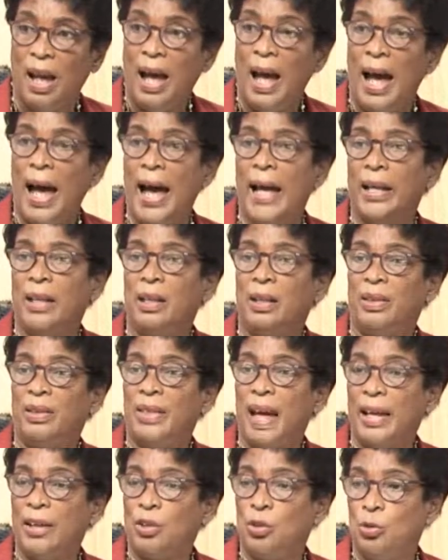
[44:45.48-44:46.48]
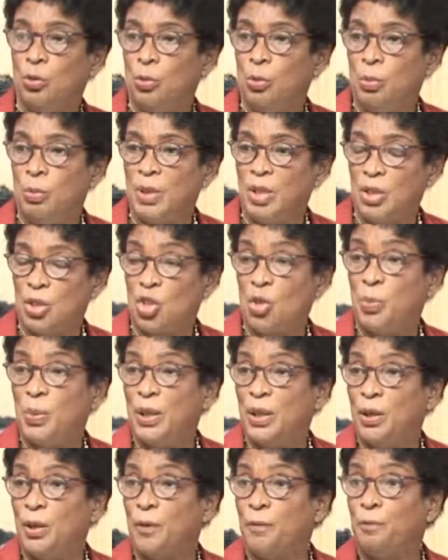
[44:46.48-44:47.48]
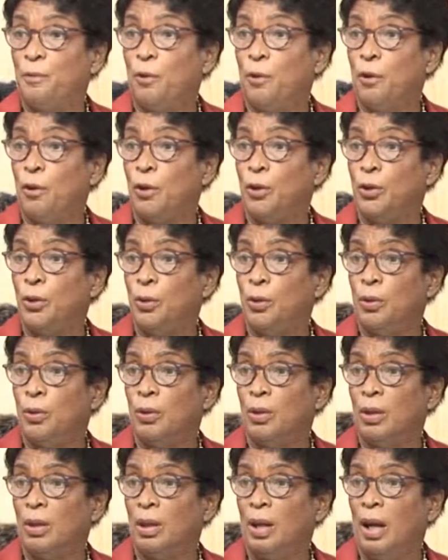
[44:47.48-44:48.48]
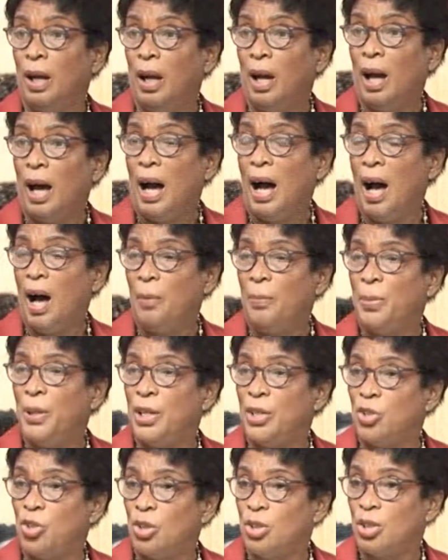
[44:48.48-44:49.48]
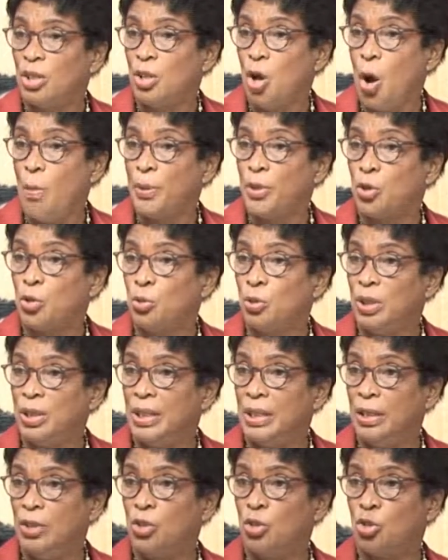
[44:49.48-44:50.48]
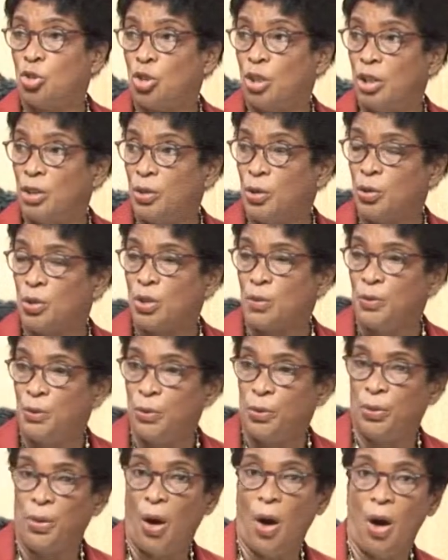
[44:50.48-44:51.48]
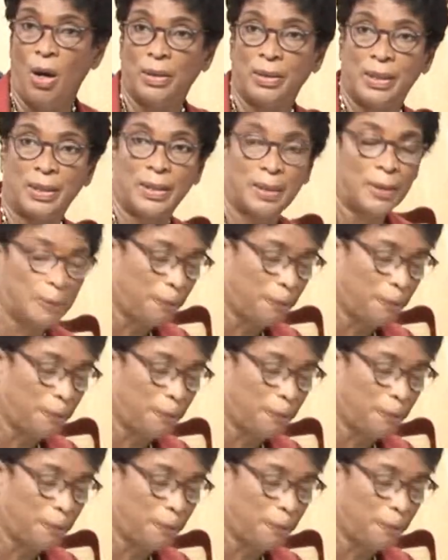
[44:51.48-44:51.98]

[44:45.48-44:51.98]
and thank you, Mr. Speaker, for your patience and opportunity to share those few thoughts.